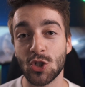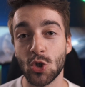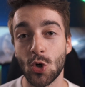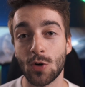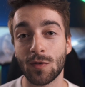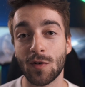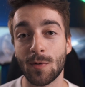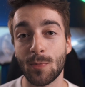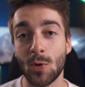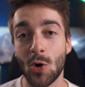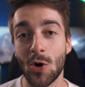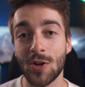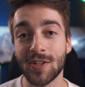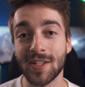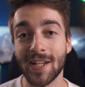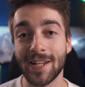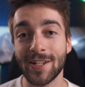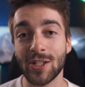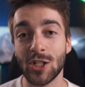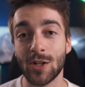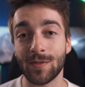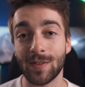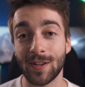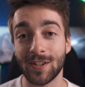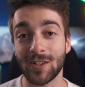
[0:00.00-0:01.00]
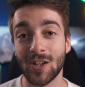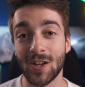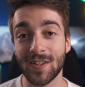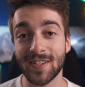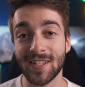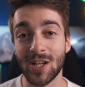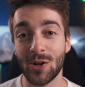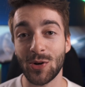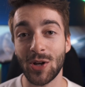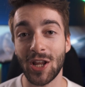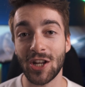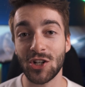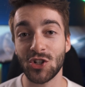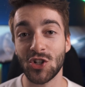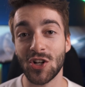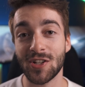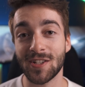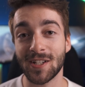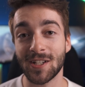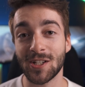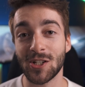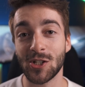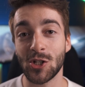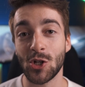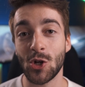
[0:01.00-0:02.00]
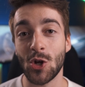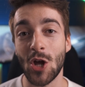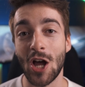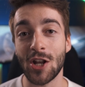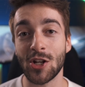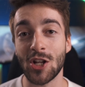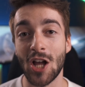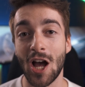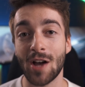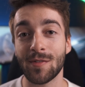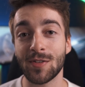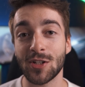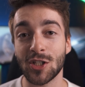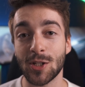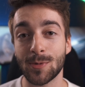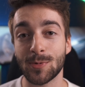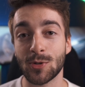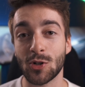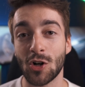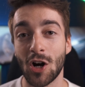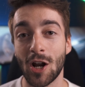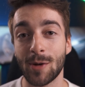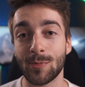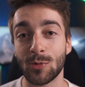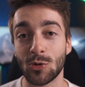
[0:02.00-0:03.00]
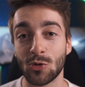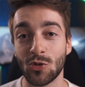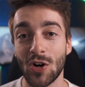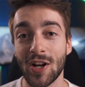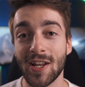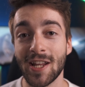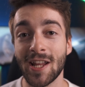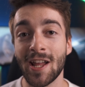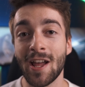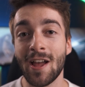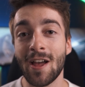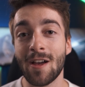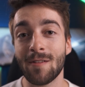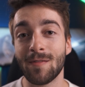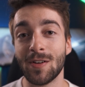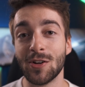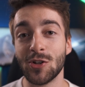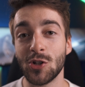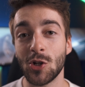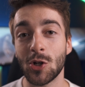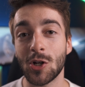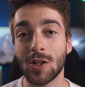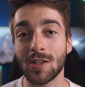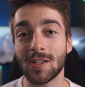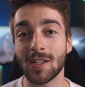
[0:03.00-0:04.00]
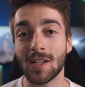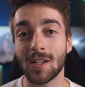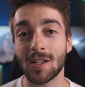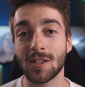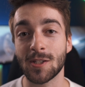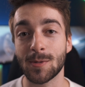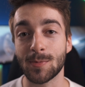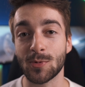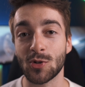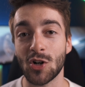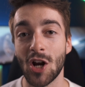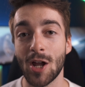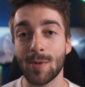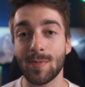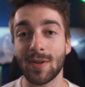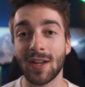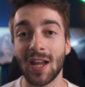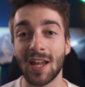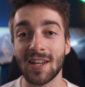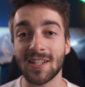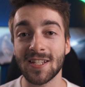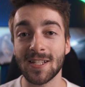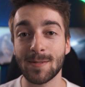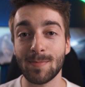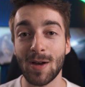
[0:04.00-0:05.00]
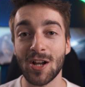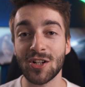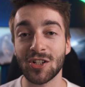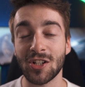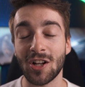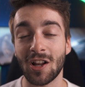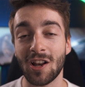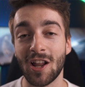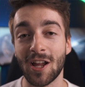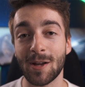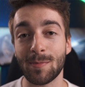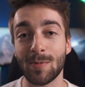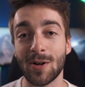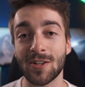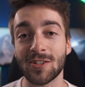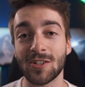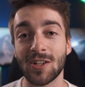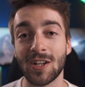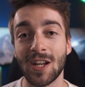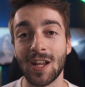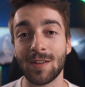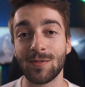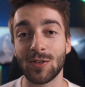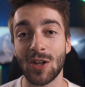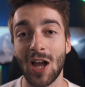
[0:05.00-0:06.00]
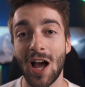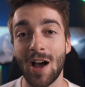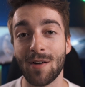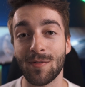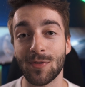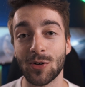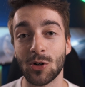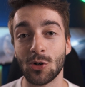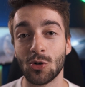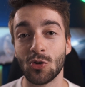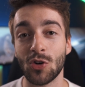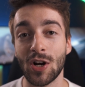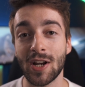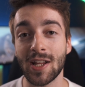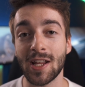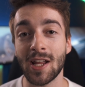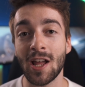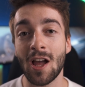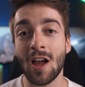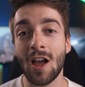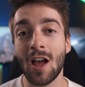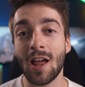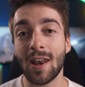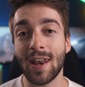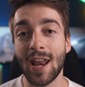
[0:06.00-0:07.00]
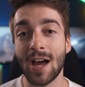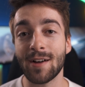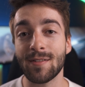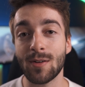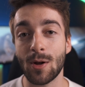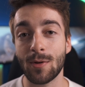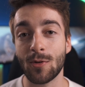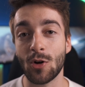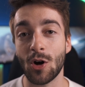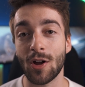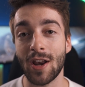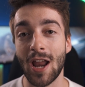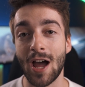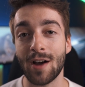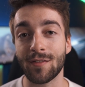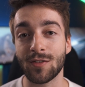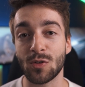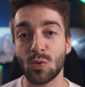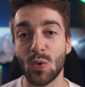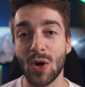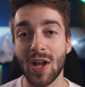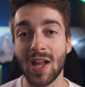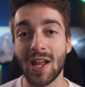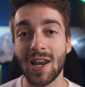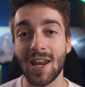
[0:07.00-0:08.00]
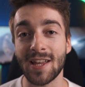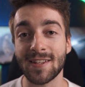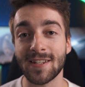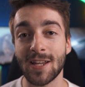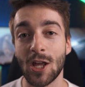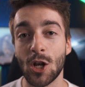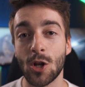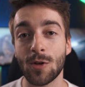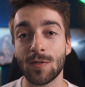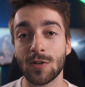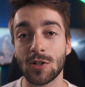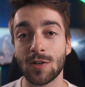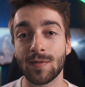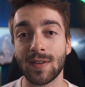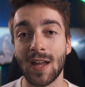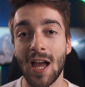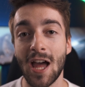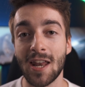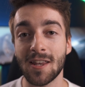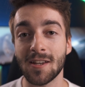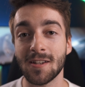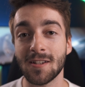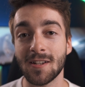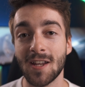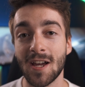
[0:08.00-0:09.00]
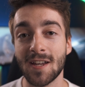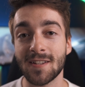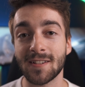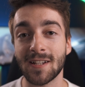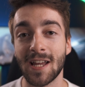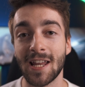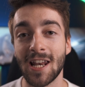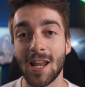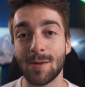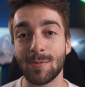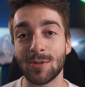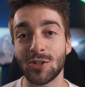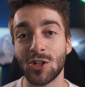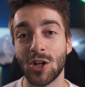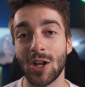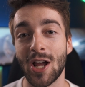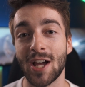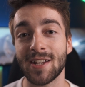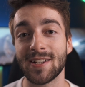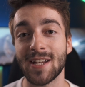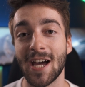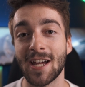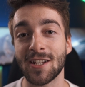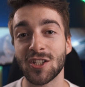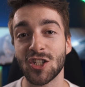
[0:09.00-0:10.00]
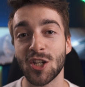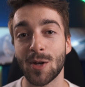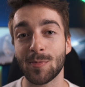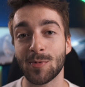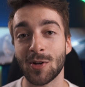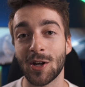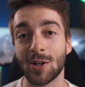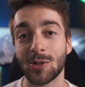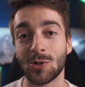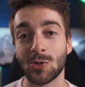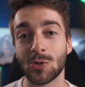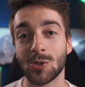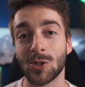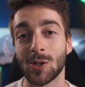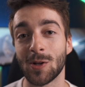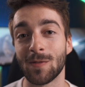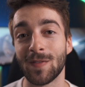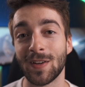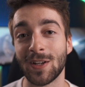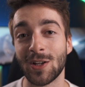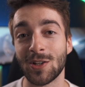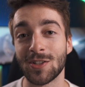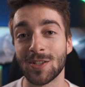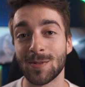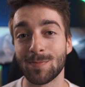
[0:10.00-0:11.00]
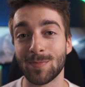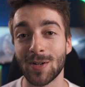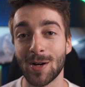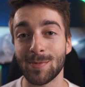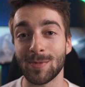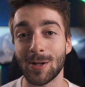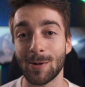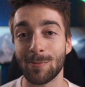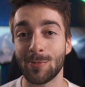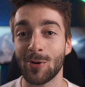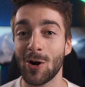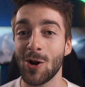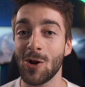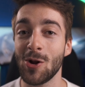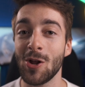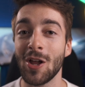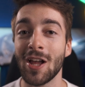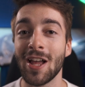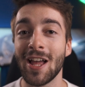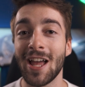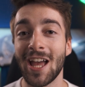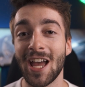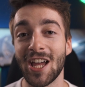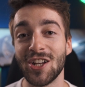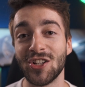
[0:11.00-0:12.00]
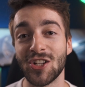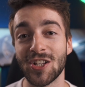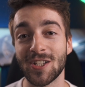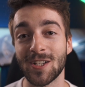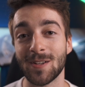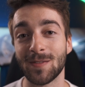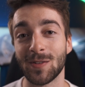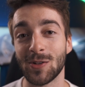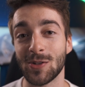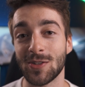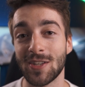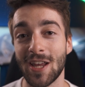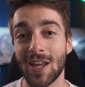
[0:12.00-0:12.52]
short form content, so if it does sound interesting to you and you haven't subscribed already, then do consider subscribing and smashing the like button if you haven't already. Now that we've gone out of the way, let's head over to the editing desk and let me show you how to add subtitles to your videos in Premiere Pro in just a few